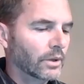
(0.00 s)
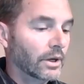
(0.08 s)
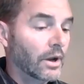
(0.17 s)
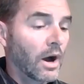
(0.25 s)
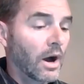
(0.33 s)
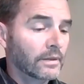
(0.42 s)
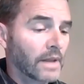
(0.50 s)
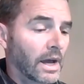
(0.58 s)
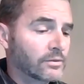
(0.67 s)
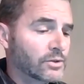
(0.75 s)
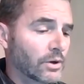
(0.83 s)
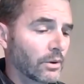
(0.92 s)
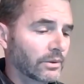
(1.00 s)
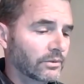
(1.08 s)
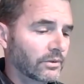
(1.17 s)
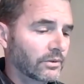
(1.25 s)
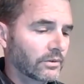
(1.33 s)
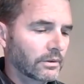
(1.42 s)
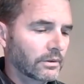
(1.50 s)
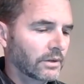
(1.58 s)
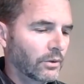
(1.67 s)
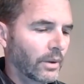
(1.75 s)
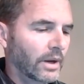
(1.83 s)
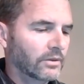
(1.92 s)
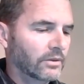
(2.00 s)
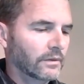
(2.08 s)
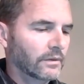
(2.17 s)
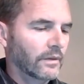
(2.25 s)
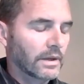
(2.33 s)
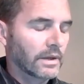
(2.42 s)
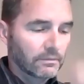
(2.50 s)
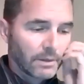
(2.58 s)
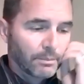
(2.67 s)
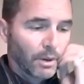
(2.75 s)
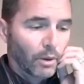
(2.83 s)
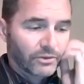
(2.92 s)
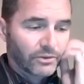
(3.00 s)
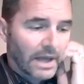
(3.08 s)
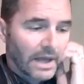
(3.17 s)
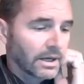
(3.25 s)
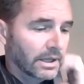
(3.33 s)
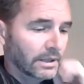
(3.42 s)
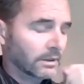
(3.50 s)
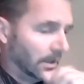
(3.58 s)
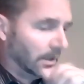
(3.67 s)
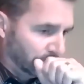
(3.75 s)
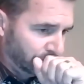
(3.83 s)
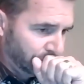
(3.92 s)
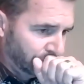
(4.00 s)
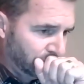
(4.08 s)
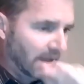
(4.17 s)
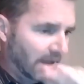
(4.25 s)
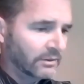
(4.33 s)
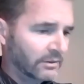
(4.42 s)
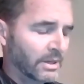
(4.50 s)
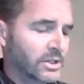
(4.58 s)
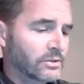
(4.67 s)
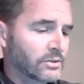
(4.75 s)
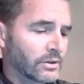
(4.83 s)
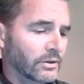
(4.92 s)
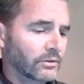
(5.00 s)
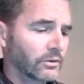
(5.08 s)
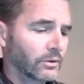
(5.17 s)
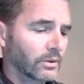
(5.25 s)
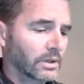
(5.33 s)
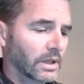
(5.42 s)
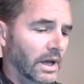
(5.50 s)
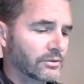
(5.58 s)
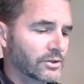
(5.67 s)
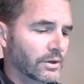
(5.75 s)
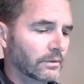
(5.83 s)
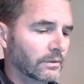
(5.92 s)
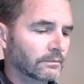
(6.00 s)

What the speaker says: non-live show is just it's crazy. And then the post editing, it's much easier just to do the live show.